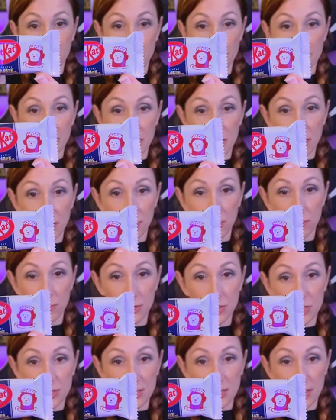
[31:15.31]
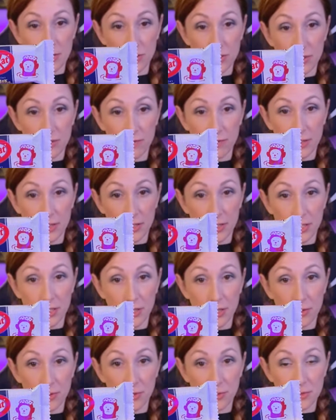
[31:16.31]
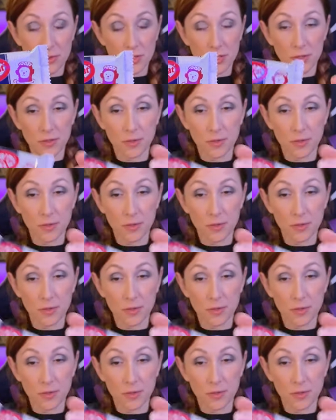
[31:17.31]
of it though, which is actually very cute.